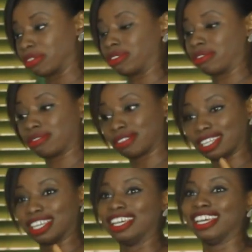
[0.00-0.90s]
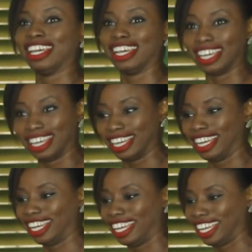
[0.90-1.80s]
Hopefully, it's not the
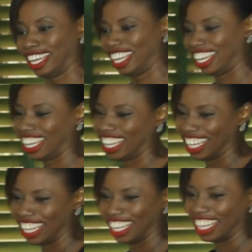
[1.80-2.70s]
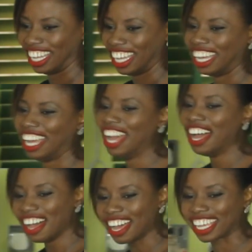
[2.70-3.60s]
end of the lifetime.
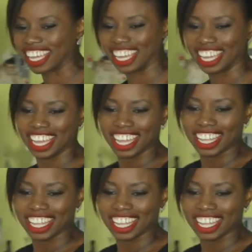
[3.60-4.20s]
Hopefully.